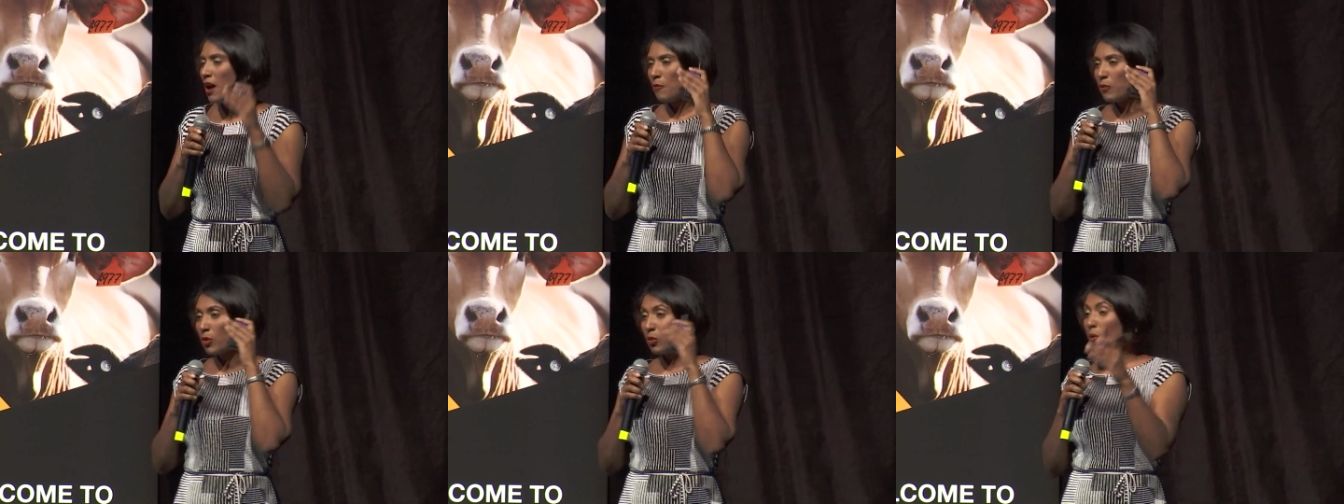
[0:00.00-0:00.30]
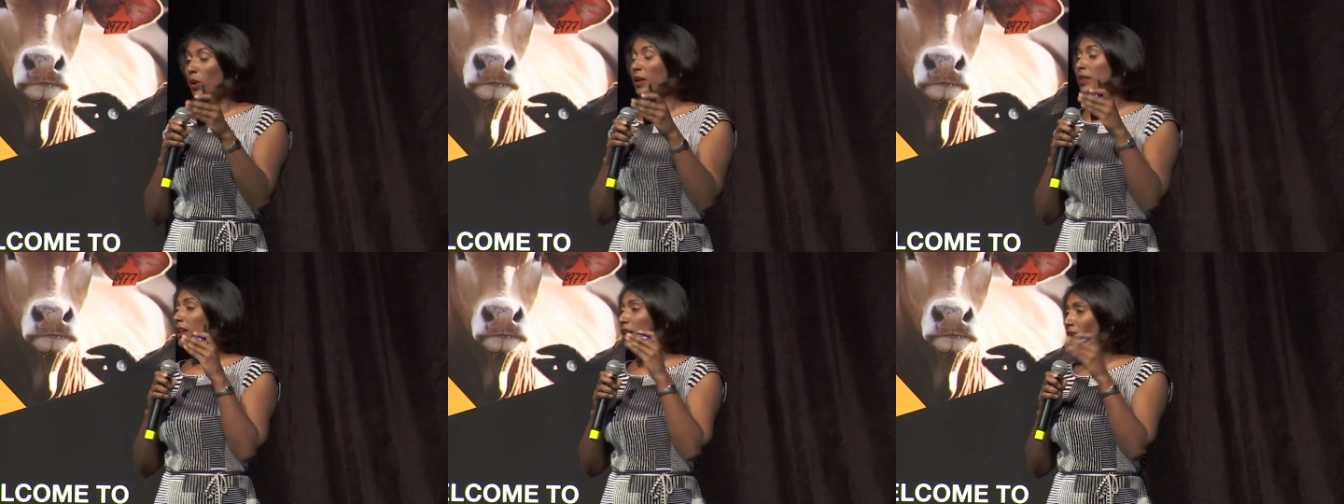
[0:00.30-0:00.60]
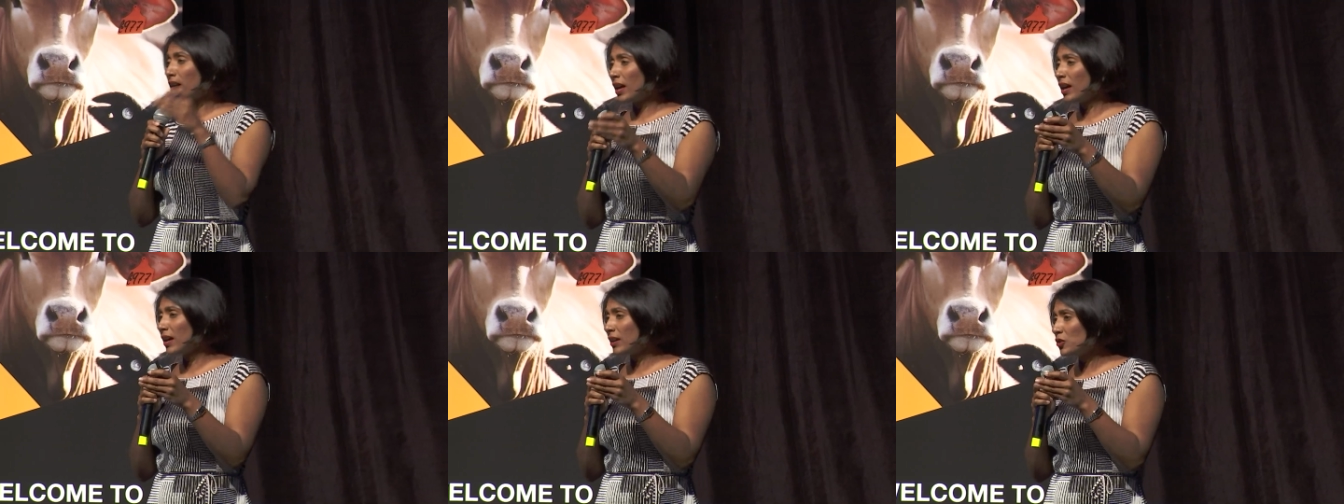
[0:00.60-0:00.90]
but what they
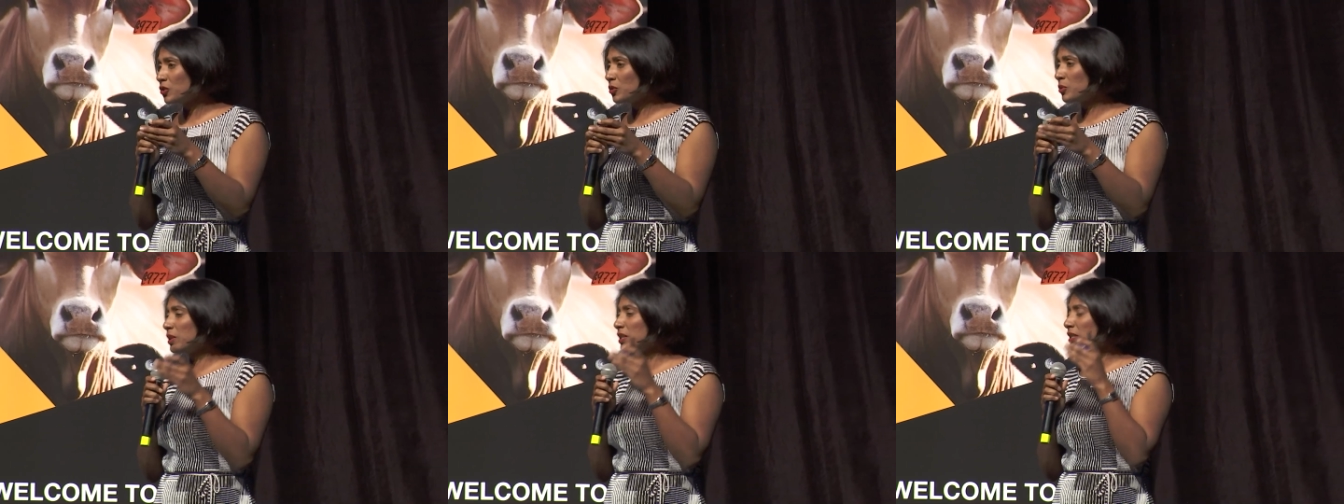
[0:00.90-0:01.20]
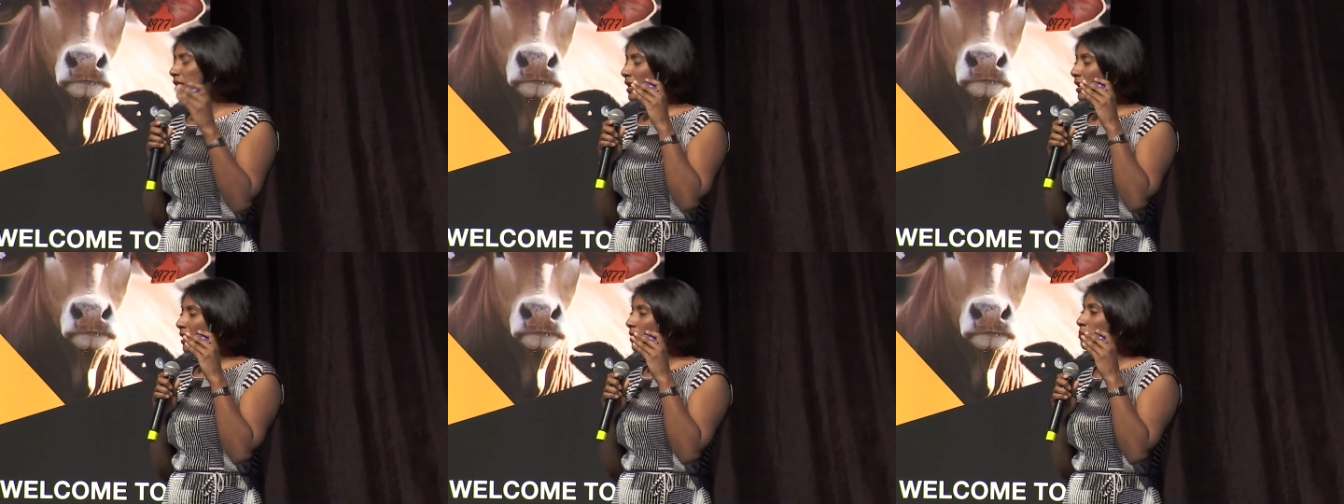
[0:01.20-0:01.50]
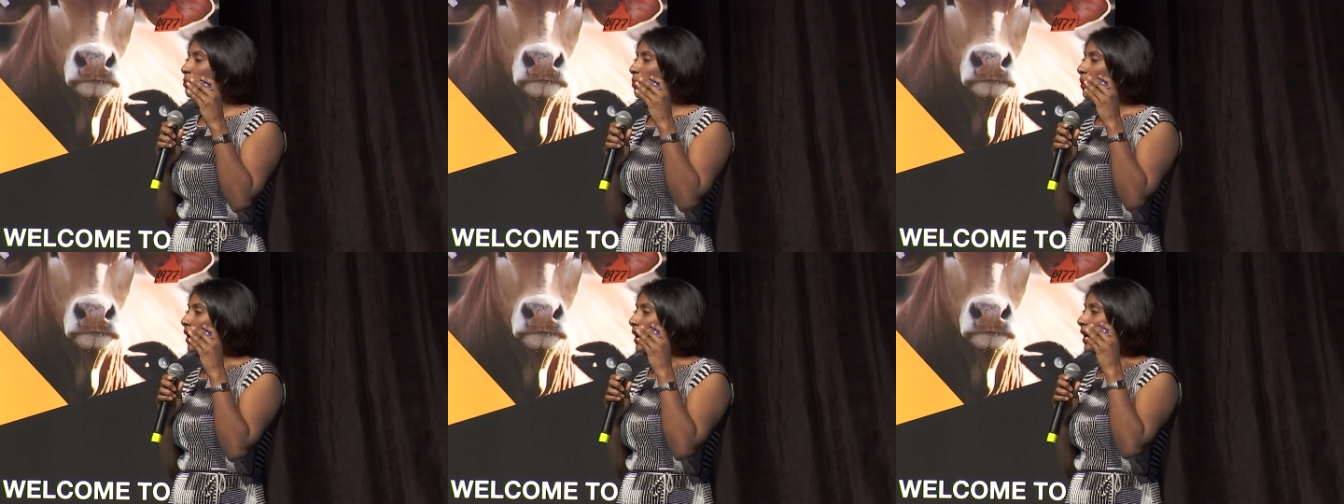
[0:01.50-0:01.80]
can do is they
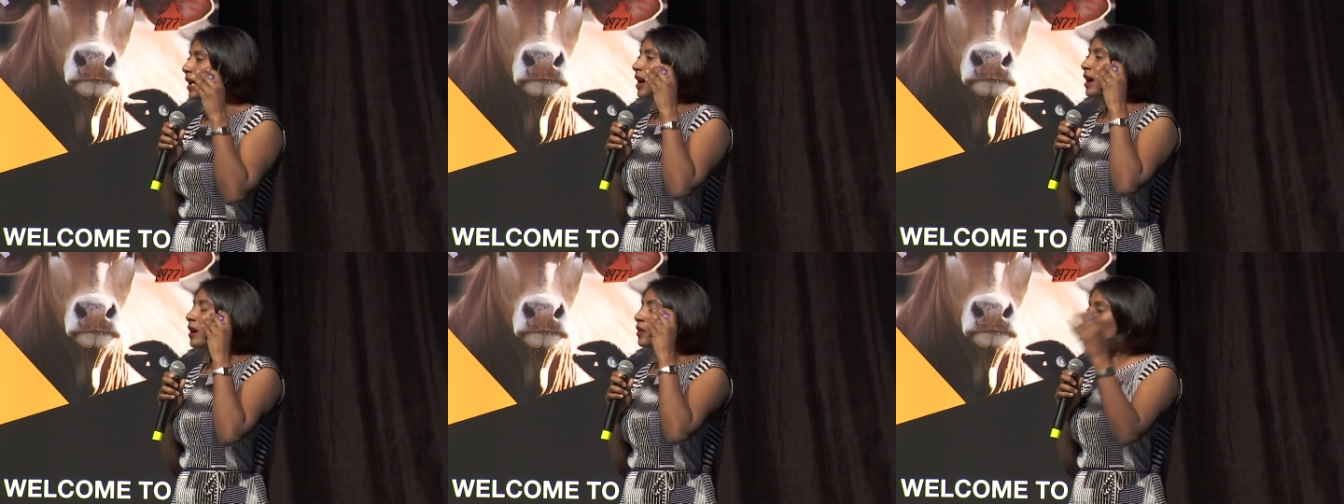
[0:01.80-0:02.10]
can buy